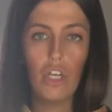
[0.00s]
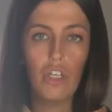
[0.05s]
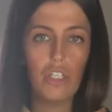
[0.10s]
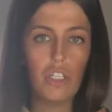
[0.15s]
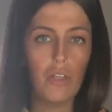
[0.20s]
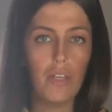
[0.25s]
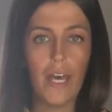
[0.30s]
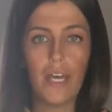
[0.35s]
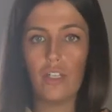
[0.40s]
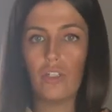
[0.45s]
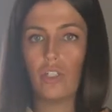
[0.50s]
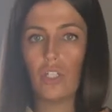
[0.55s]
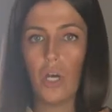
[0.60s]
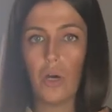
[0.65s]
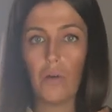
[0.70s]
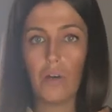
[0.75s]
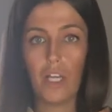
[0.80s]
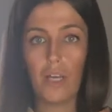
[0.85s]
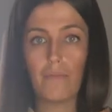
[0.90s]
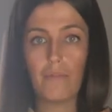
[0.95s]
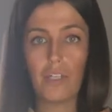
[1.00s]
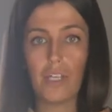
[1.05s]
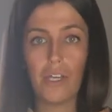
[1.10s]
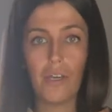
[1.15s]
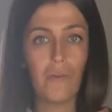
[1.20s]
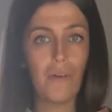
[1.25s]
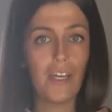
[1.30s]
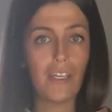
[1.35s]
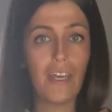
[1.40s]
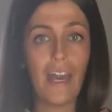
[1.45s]
So that is totally up to
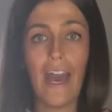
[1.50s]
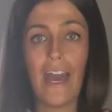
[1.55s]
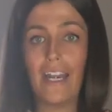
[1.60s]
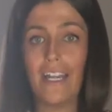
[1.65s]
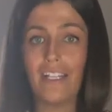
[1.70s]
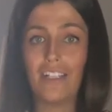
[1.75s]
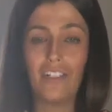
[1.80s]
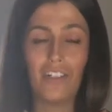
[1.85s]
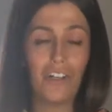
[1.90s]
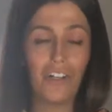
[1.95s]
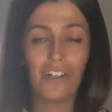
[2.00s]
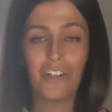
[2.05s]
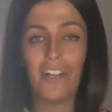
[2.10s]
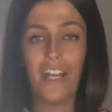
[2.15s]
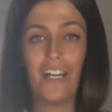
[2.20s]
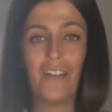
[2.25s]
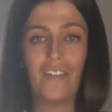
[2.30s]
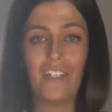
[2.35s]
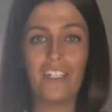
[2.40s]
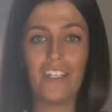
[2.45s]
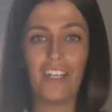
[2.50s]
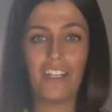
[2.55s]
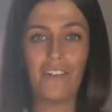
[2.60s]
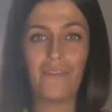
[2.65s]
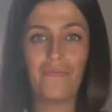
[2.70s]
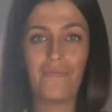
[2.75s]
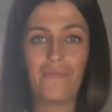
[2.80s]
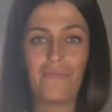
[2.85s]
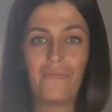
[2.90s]
you. Again, it's your creative decision.